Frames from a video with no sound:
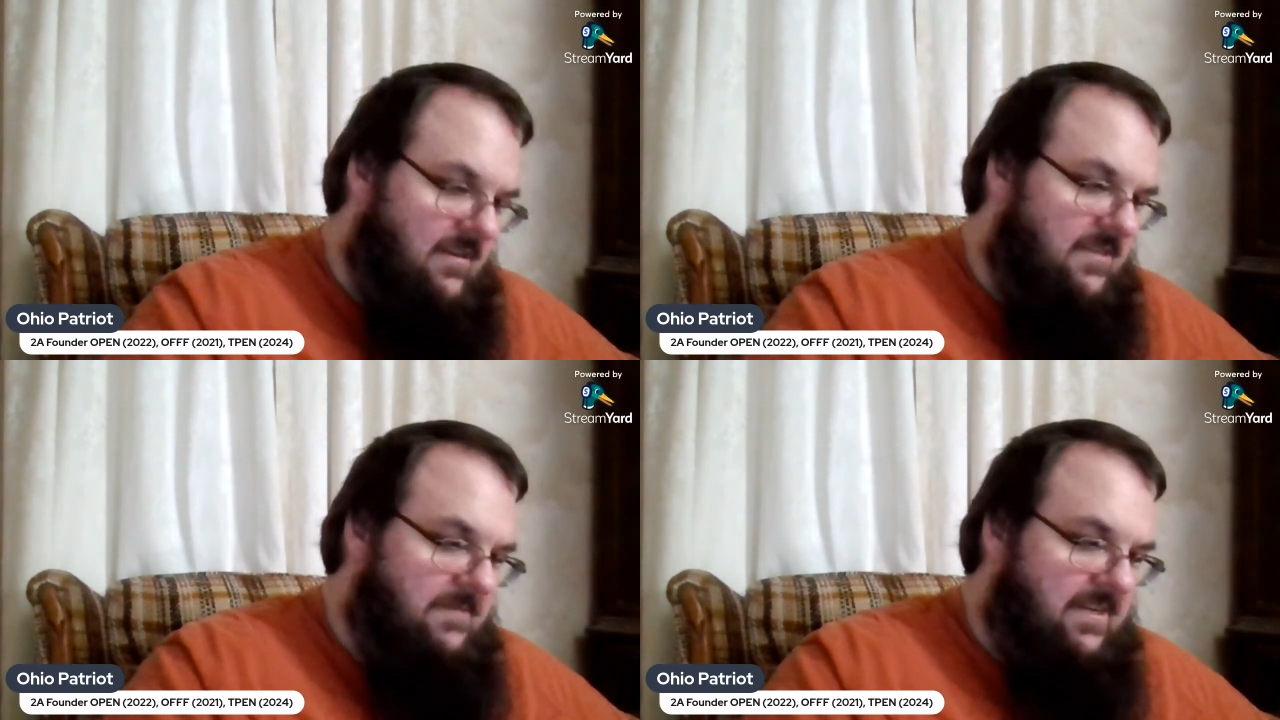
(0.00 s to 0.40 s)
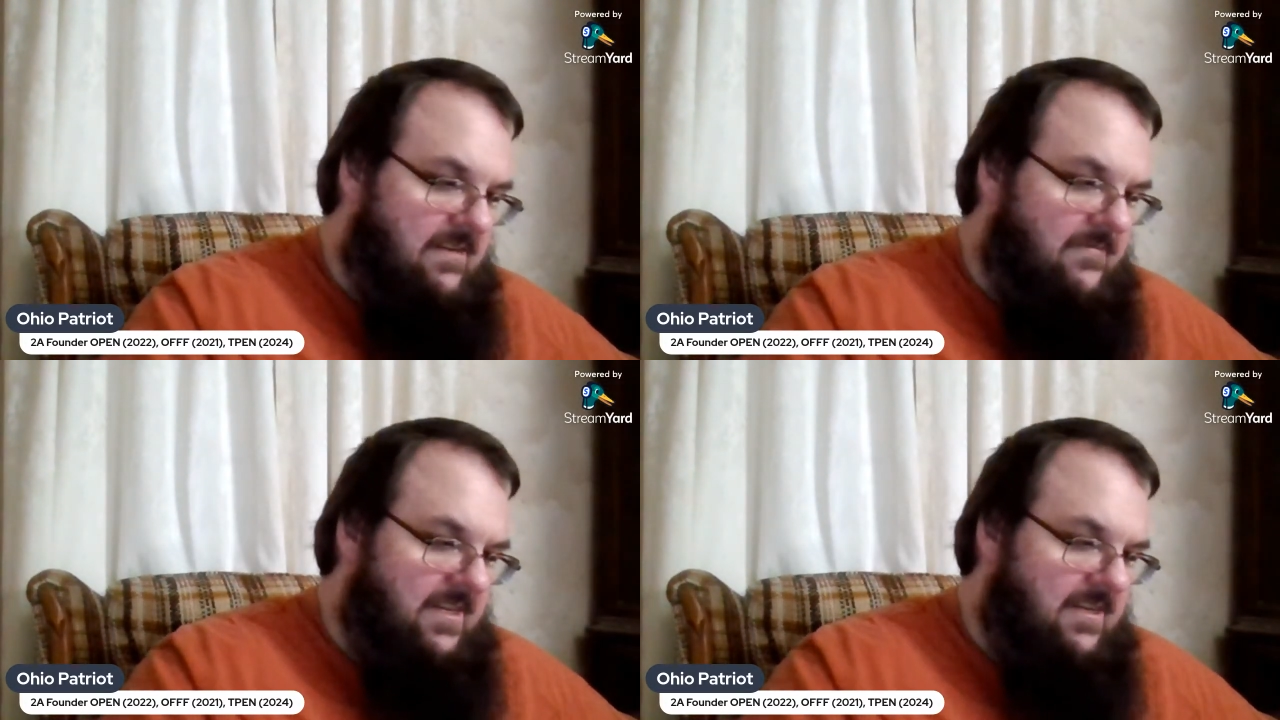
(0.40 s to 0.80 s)
Speaking
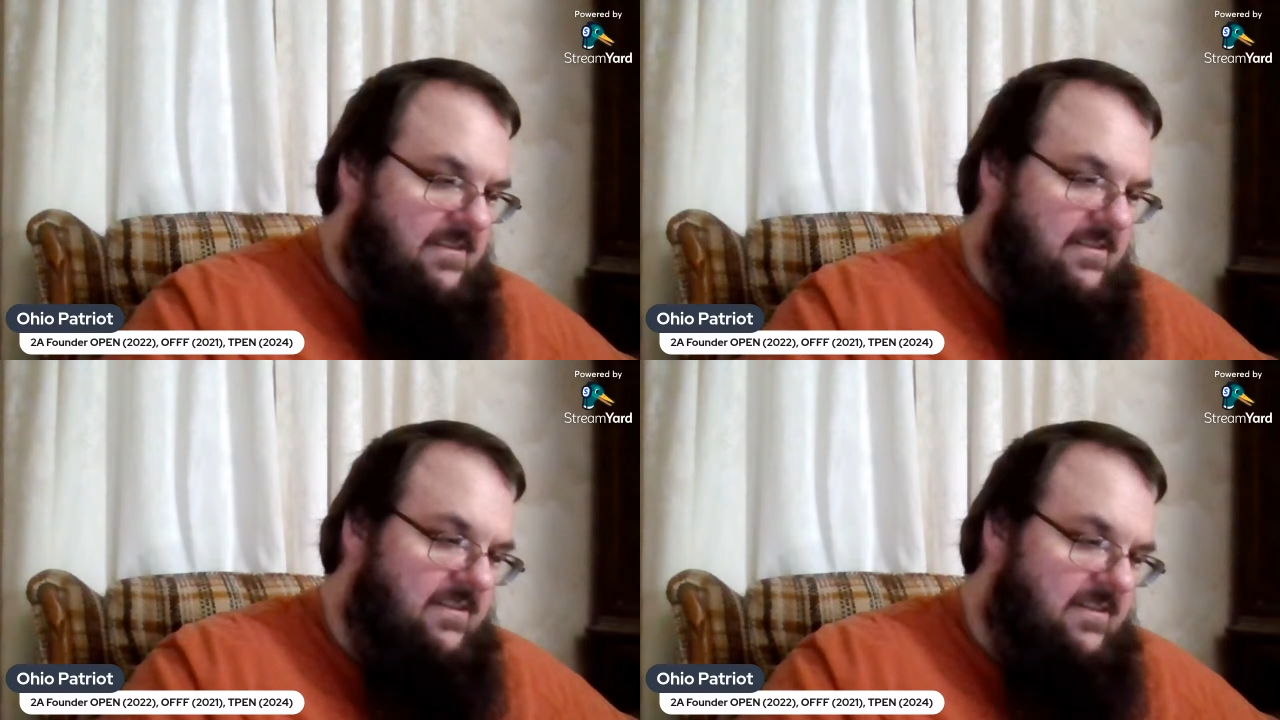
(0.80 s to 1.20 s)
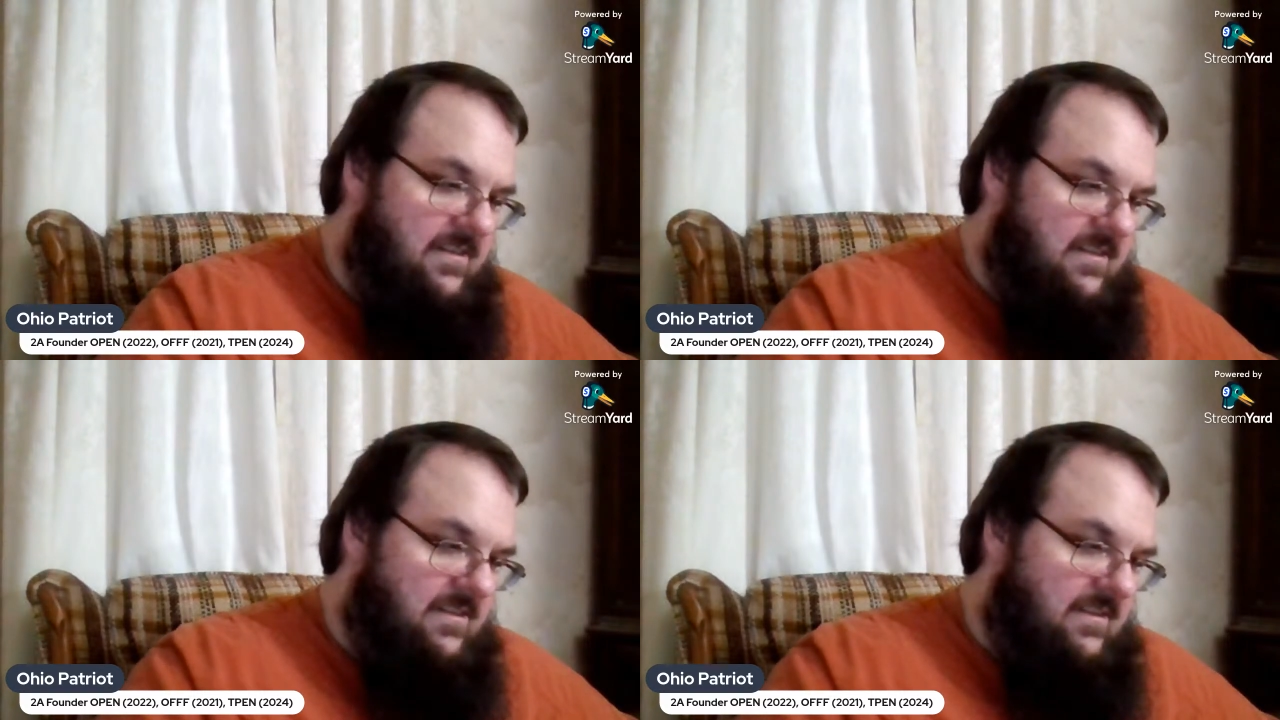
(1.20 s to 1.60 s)
of the end,
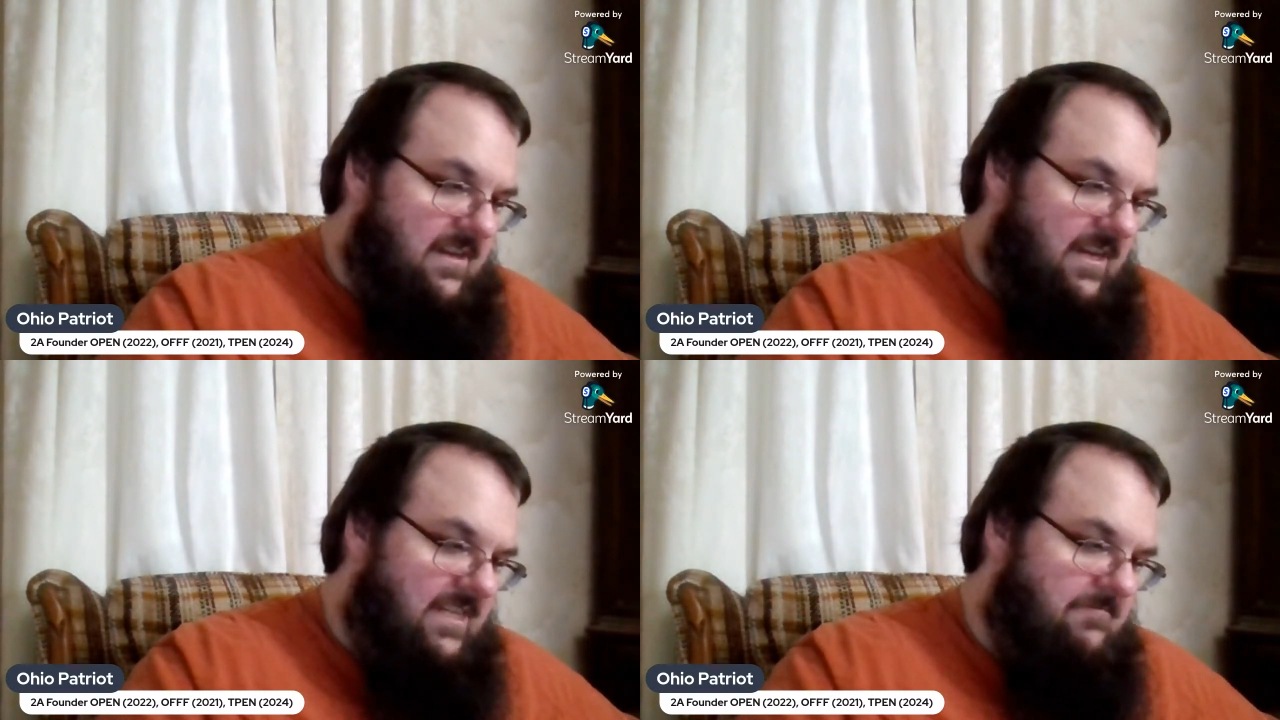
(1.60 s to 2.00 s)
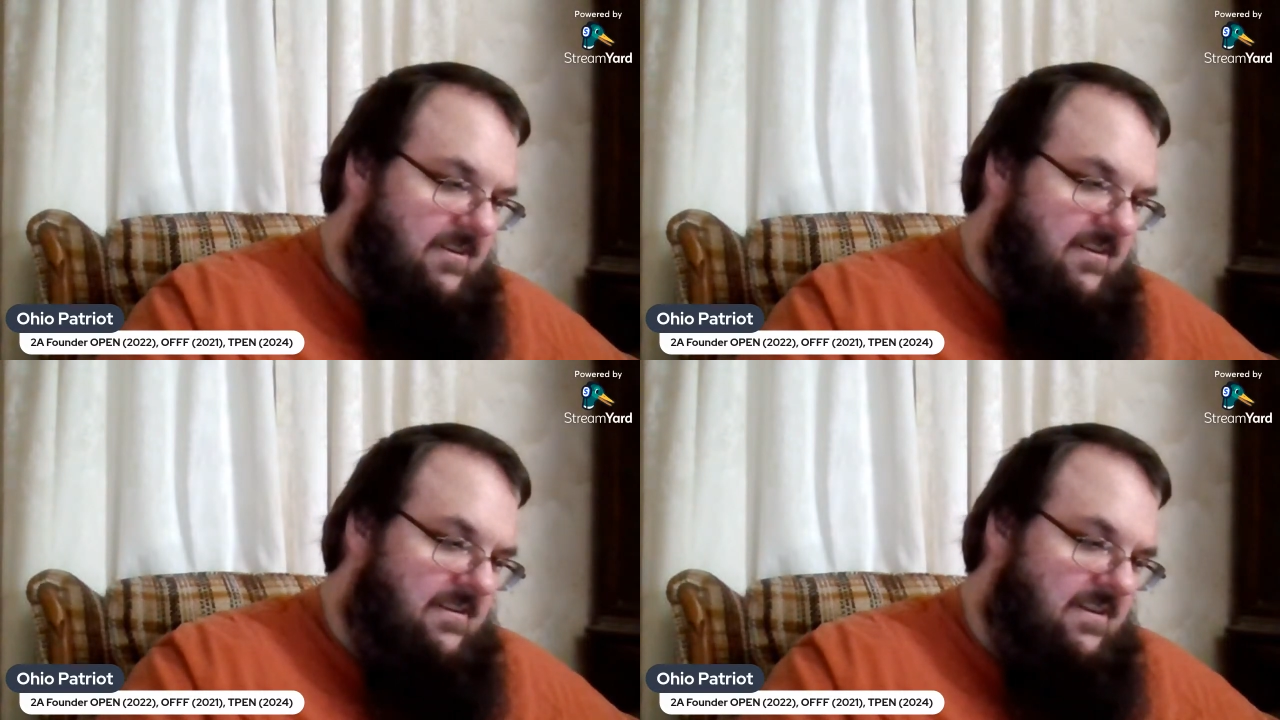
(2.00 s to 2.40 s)

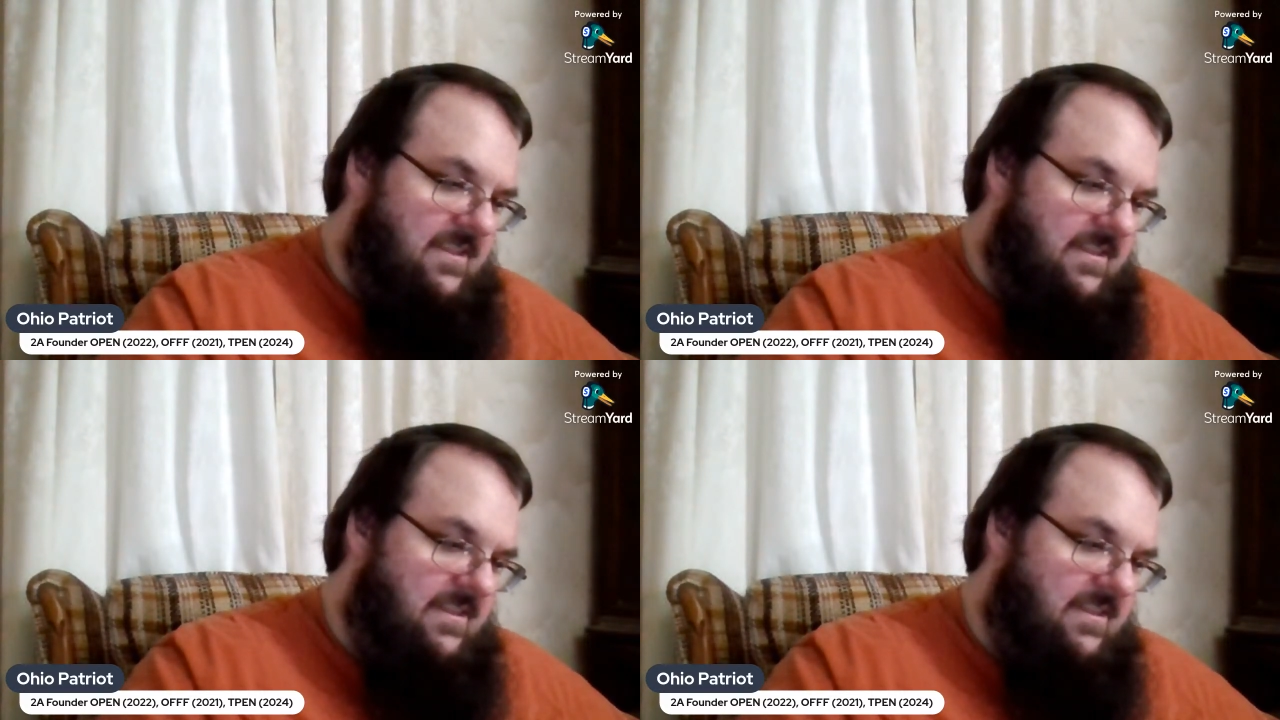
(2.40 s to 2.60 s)
X-Men,